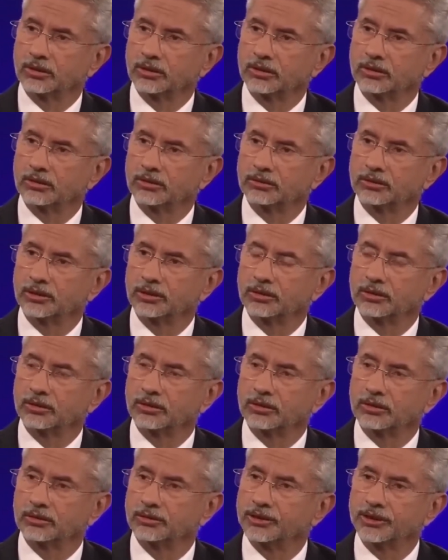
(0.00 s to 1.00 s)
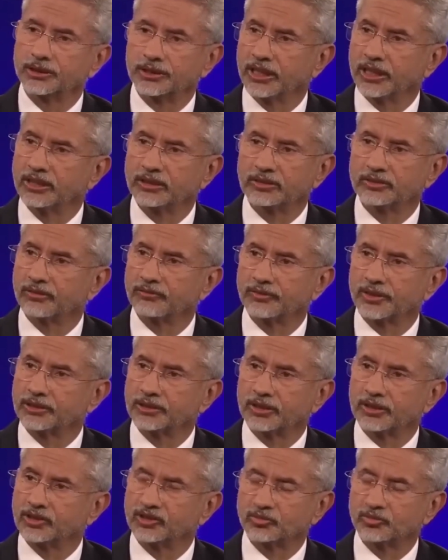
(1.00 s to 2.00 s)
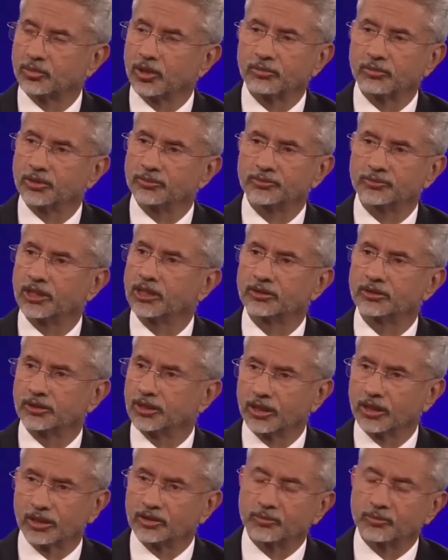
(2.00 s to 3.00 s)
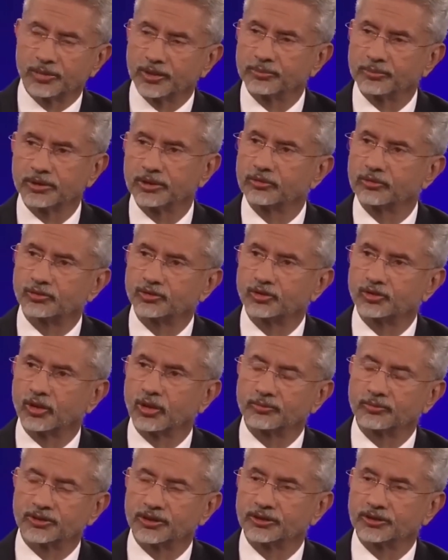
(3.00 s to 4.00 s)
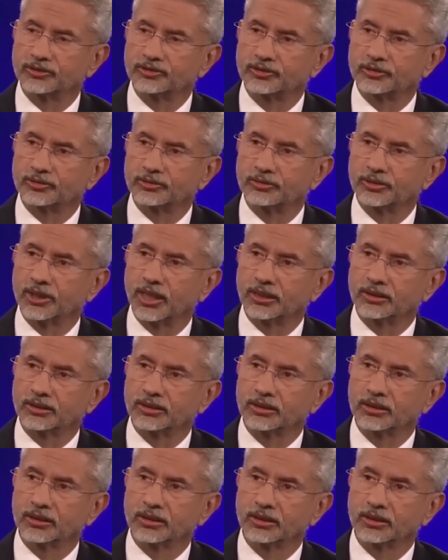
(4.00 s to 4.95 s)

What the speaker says: the details of returnees' problem. That's the other people whose jobs it is to do that.